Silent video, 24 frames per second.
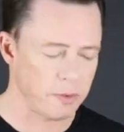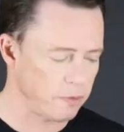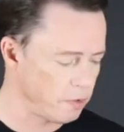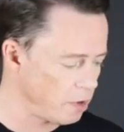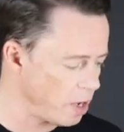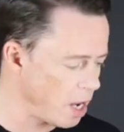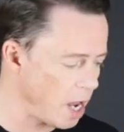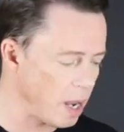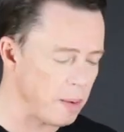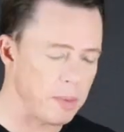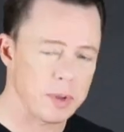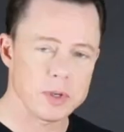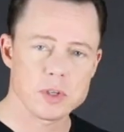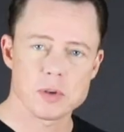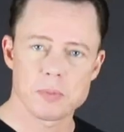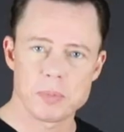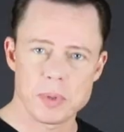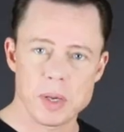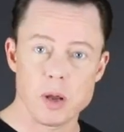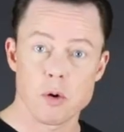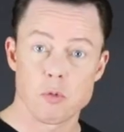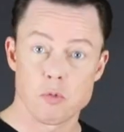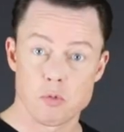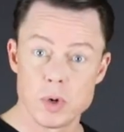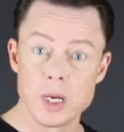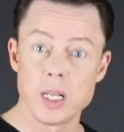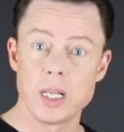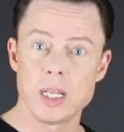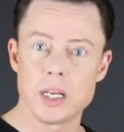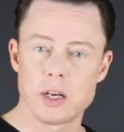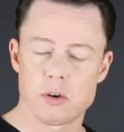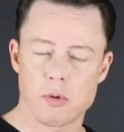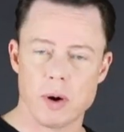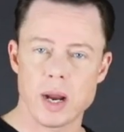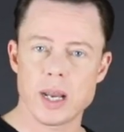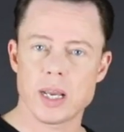if you're aiming to be a
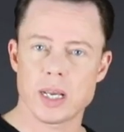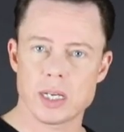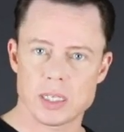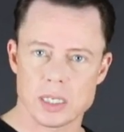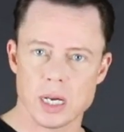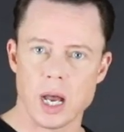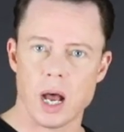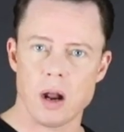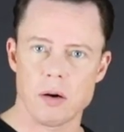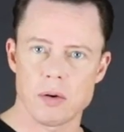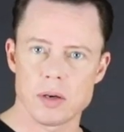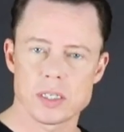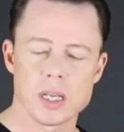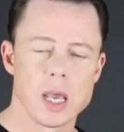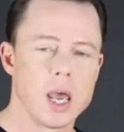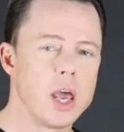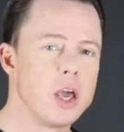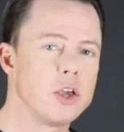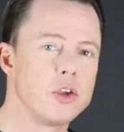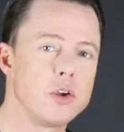really great guitarist.